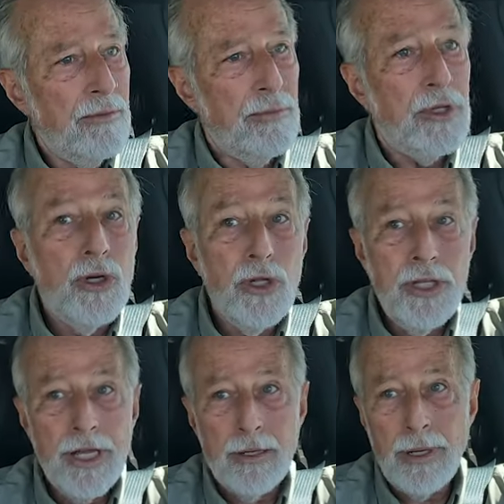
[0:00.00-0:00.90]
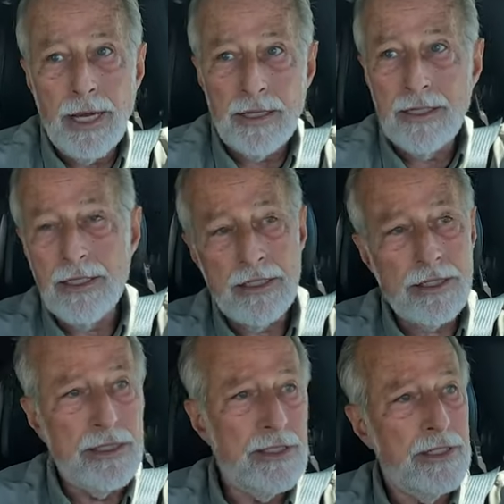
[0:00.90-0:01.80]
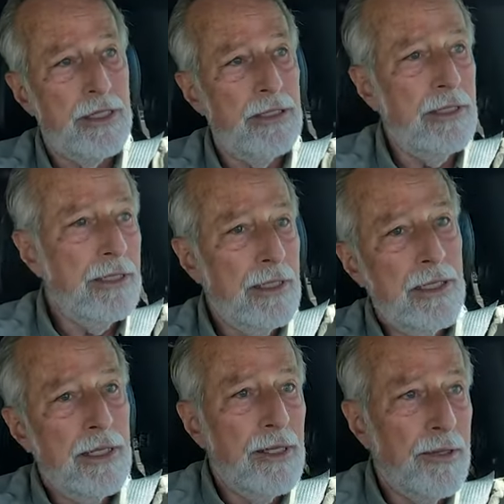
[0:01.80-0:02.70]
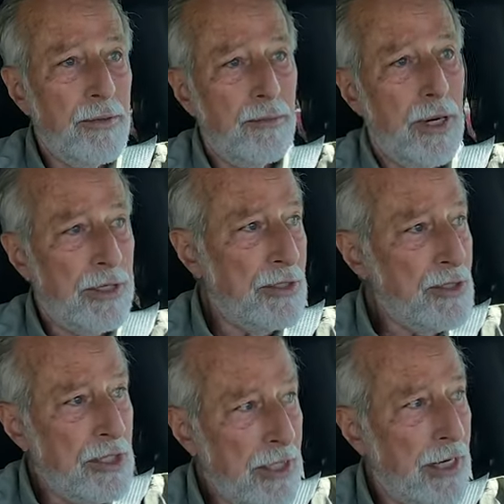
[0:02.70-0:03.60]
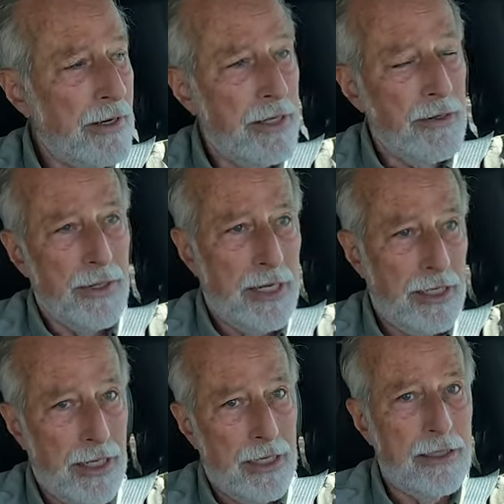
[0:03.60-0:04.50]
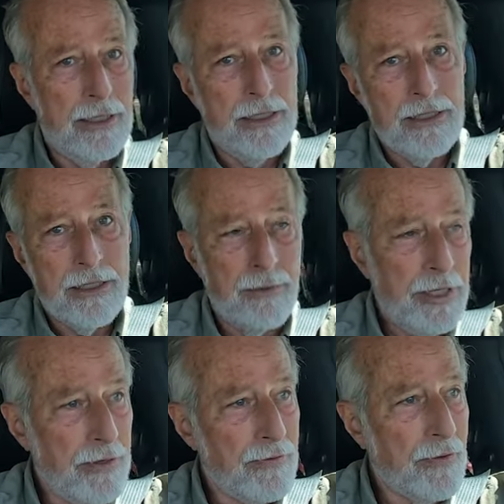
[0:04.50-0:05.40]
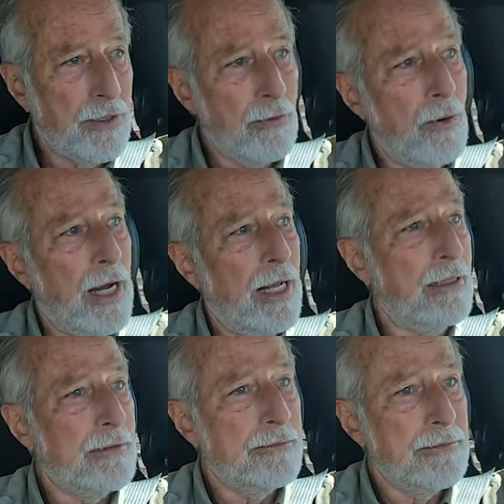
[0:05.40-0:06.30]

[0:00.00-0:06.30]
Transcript: but the good thing about this is that Martin's in the area right now. He's going to be here for a little while.